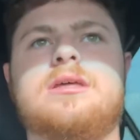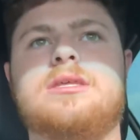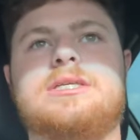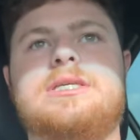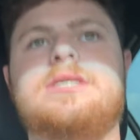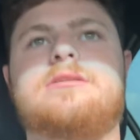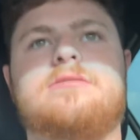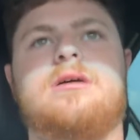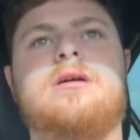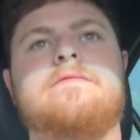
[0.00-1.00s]
The seats
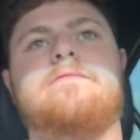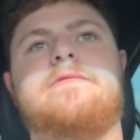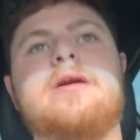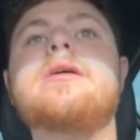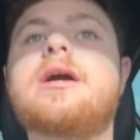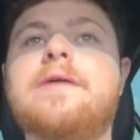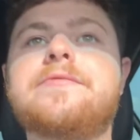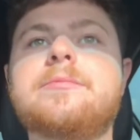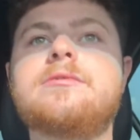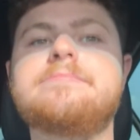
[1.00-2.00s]
are very
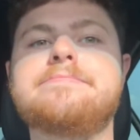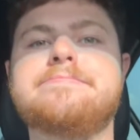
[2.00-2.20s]
comfortable.